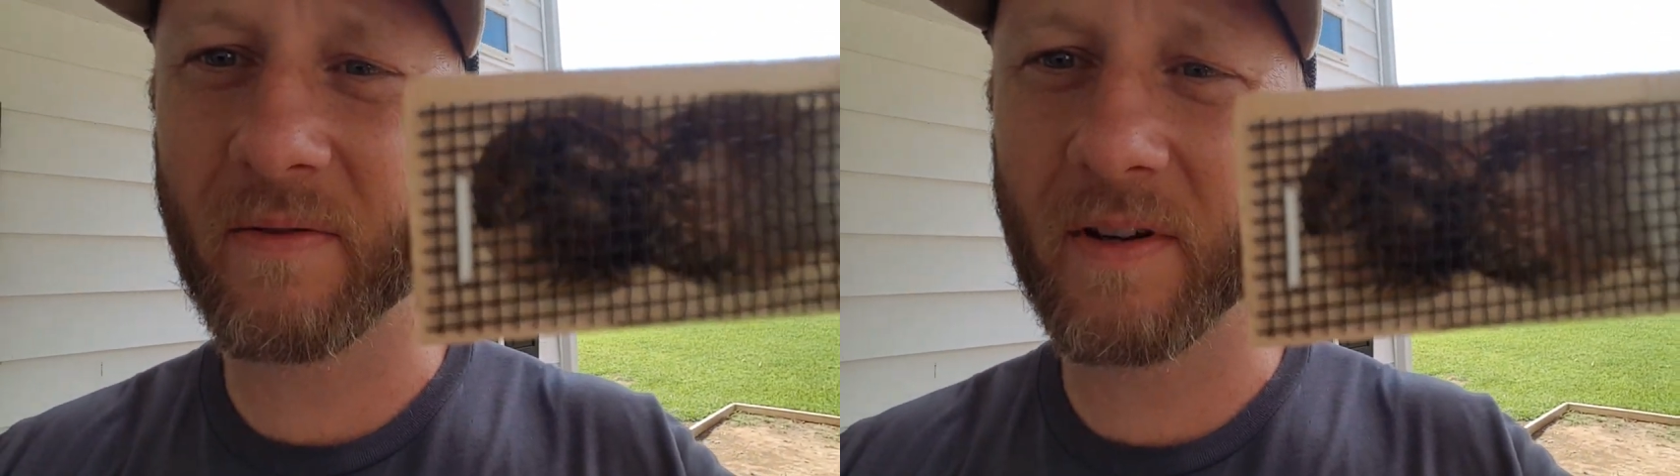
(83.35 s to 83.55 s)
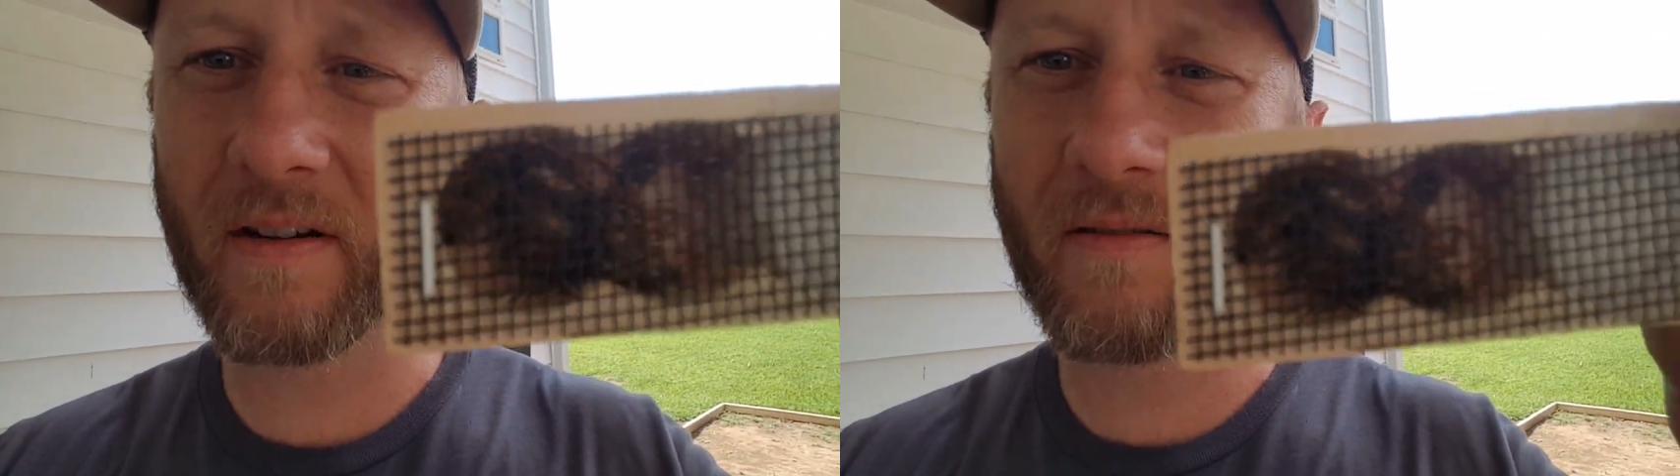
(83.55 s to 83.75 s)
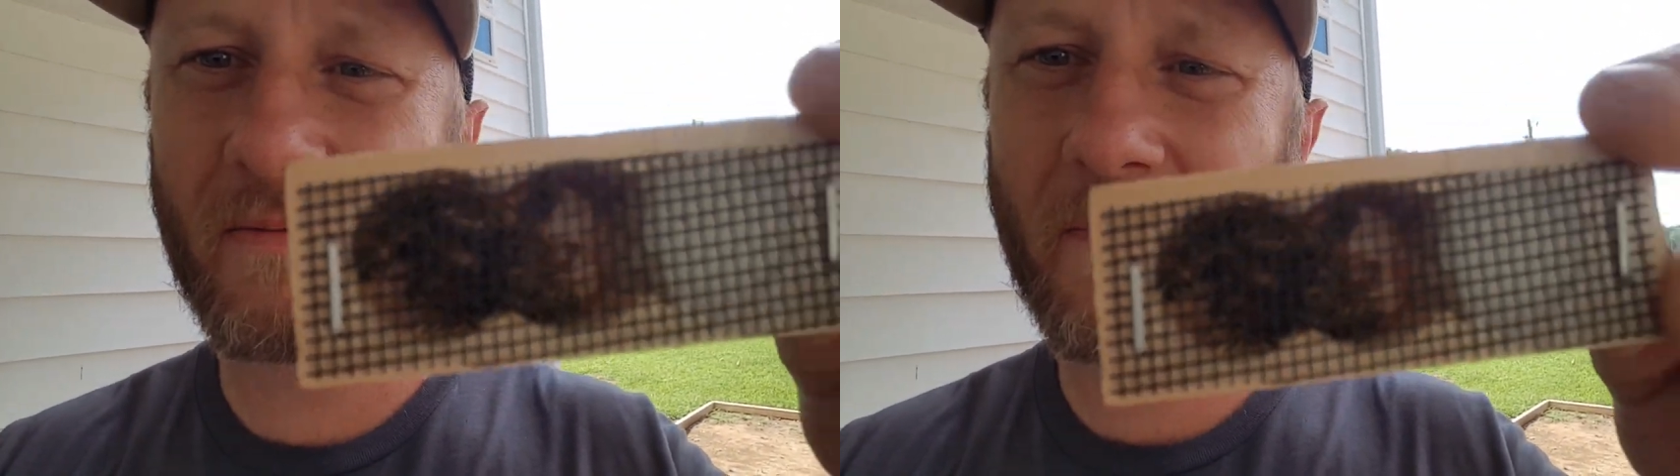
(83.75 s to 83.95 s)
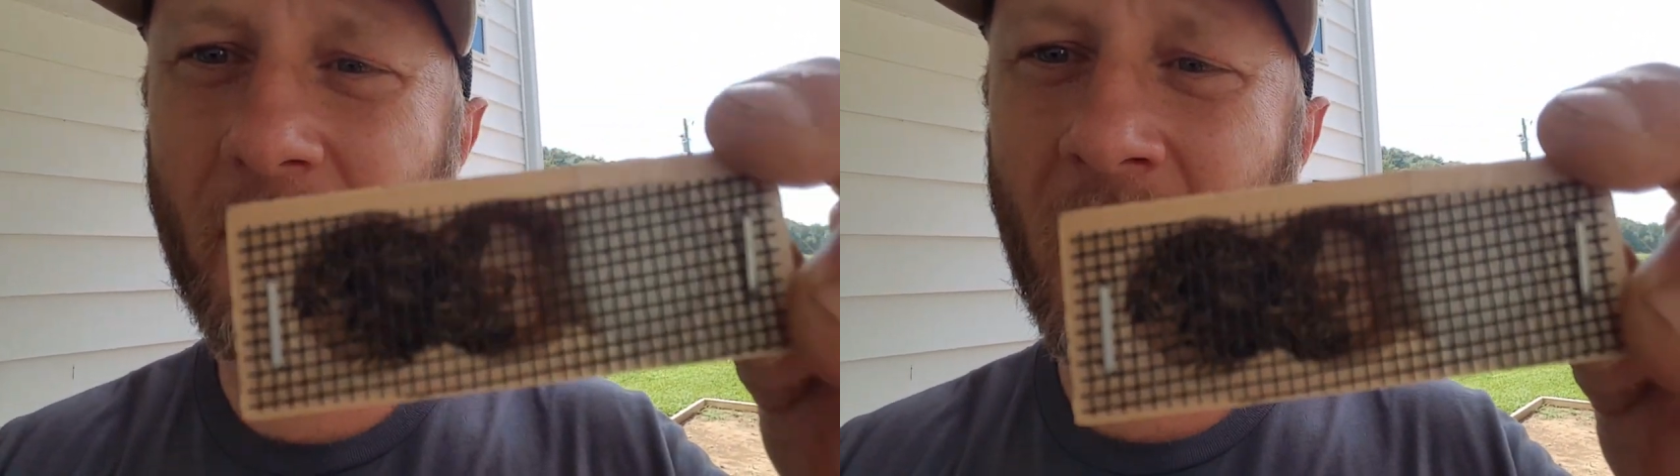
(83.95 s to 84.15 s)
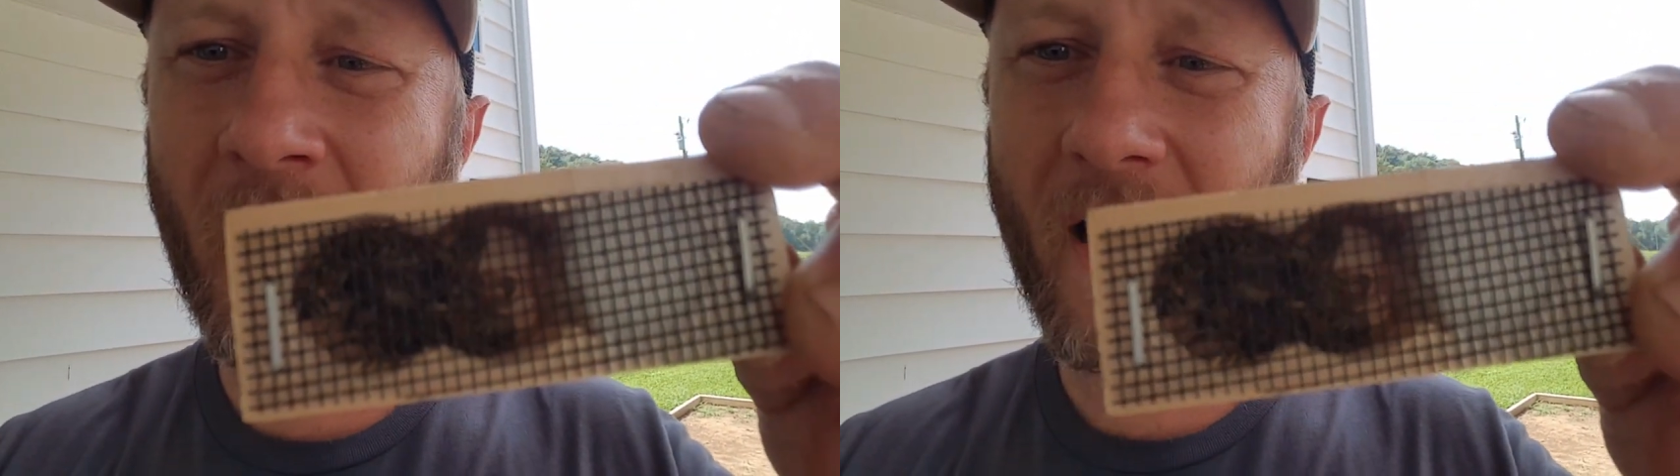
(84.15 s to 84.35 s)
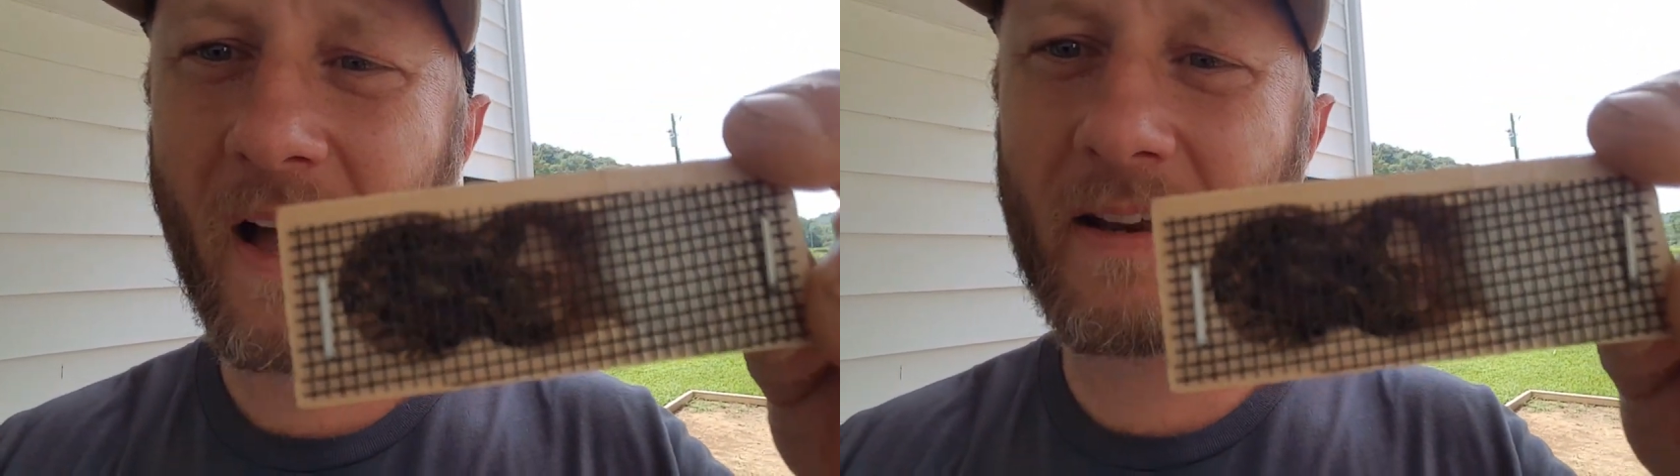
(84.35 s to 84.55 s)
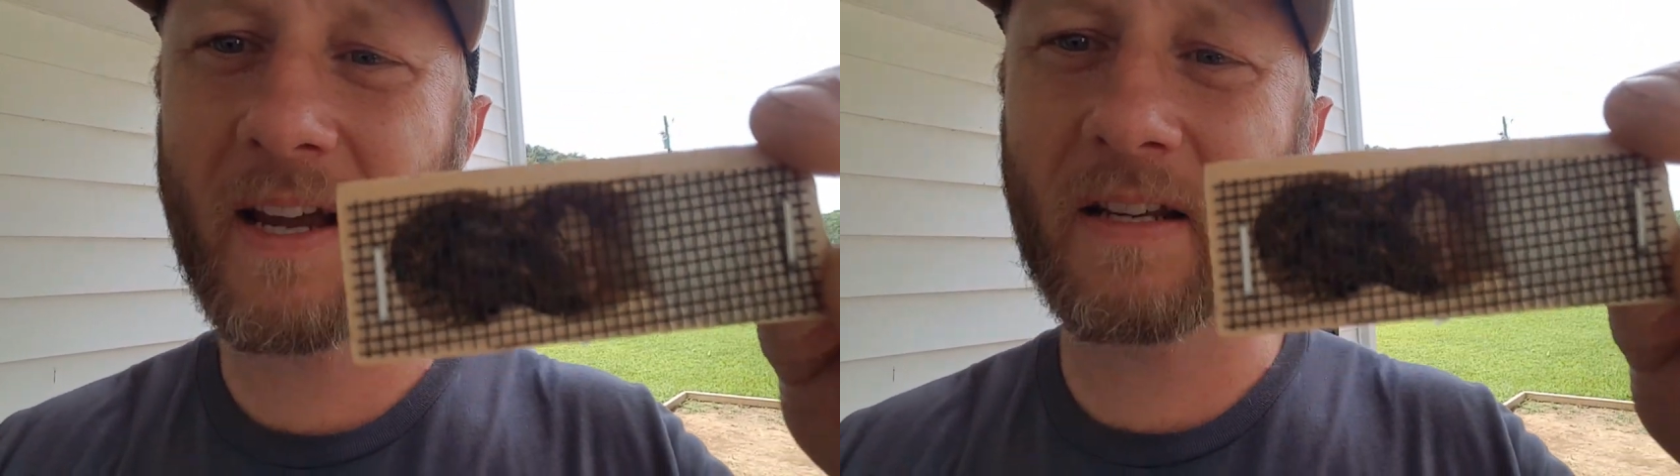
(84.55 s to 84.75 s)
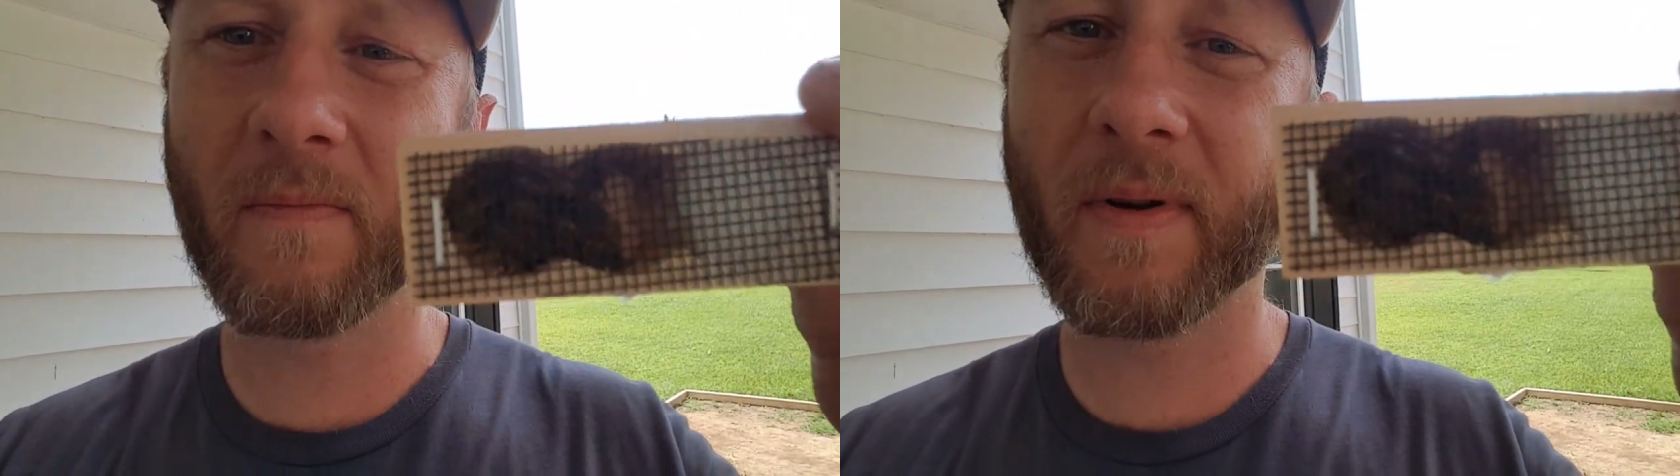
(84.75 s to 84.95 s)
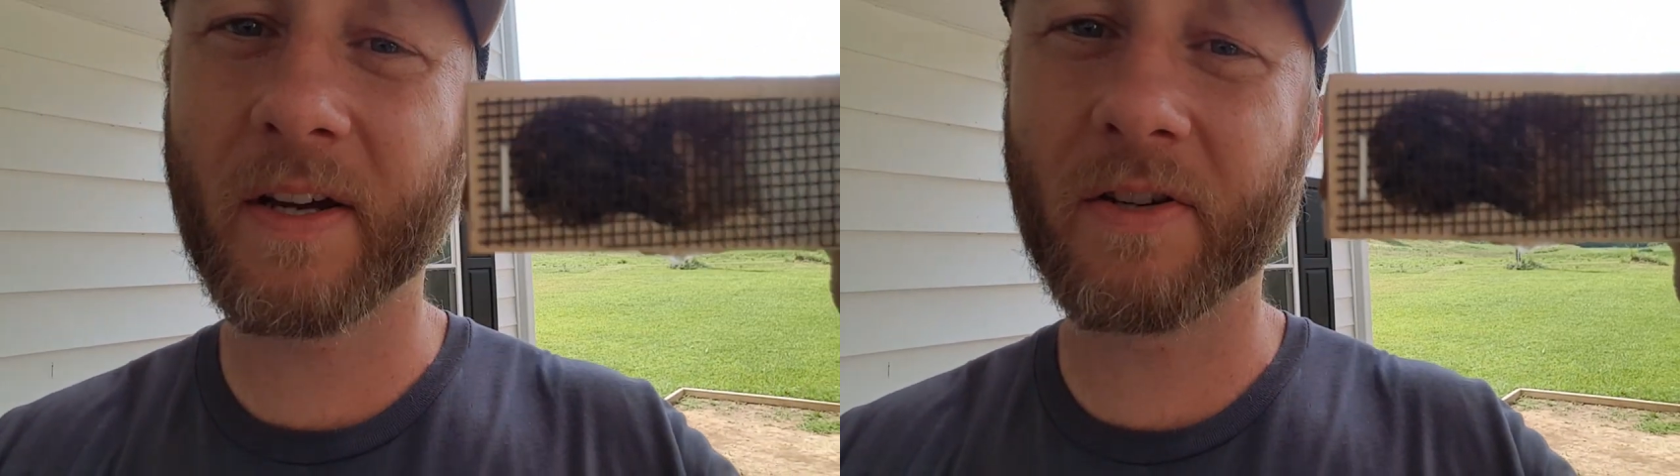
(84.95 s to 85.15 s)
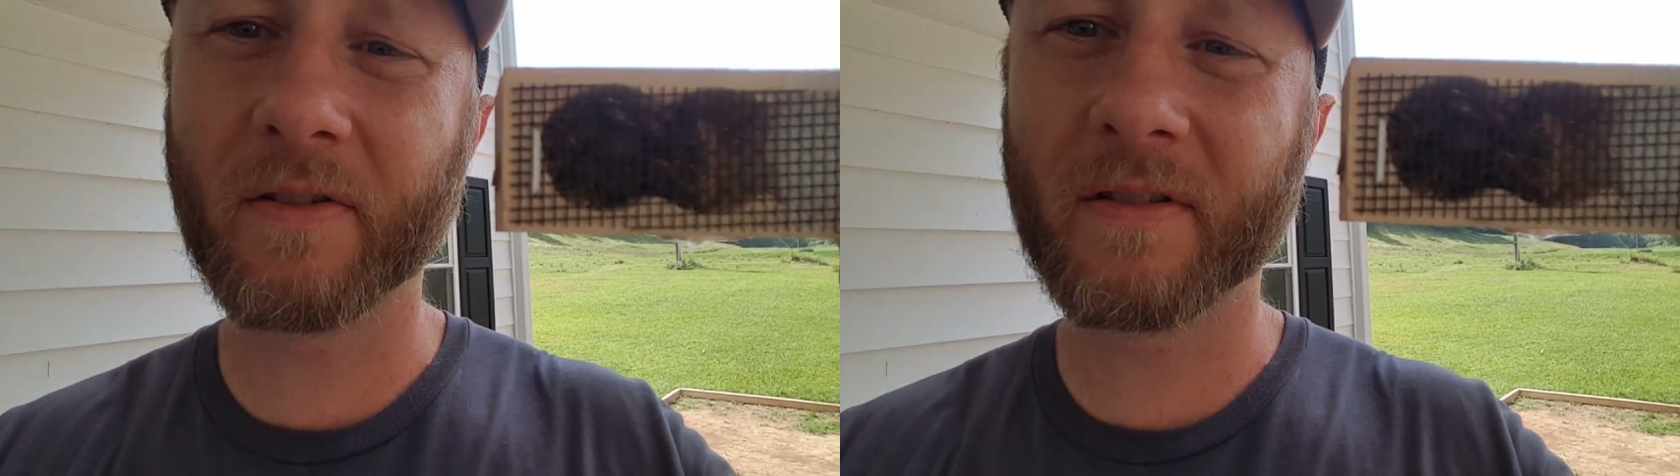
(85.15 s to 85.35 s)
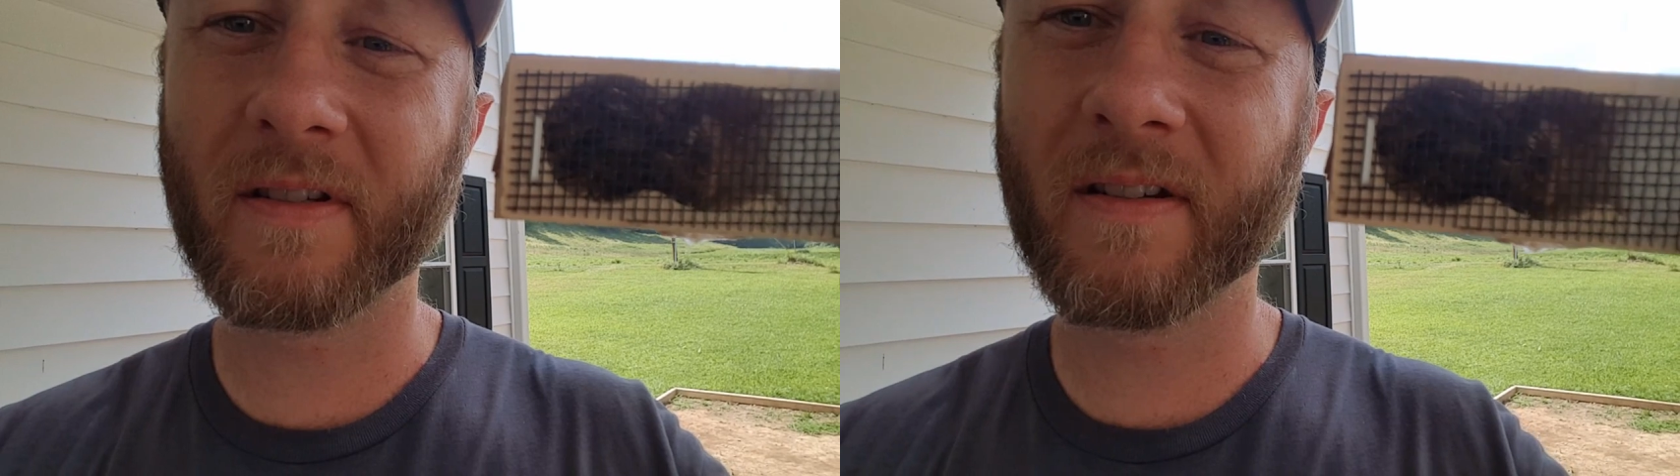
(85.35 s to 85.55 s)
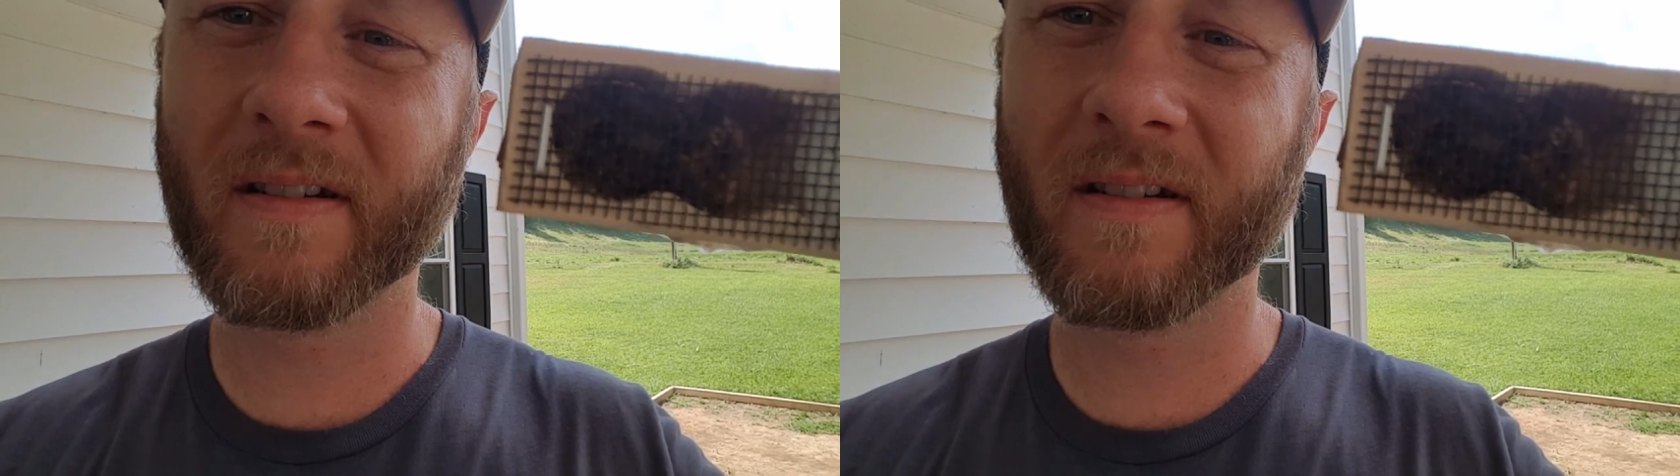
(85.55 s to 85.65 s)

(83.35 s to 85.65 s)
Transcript: well. I'll take some pictures.